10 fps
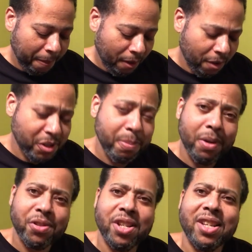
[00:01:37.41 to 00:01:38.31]
Or it
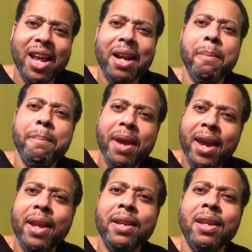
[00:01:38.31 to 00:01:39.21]
smells just like a
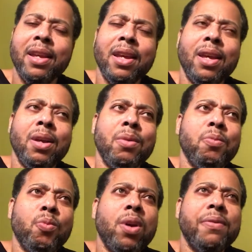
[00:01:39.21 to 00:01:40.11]
man would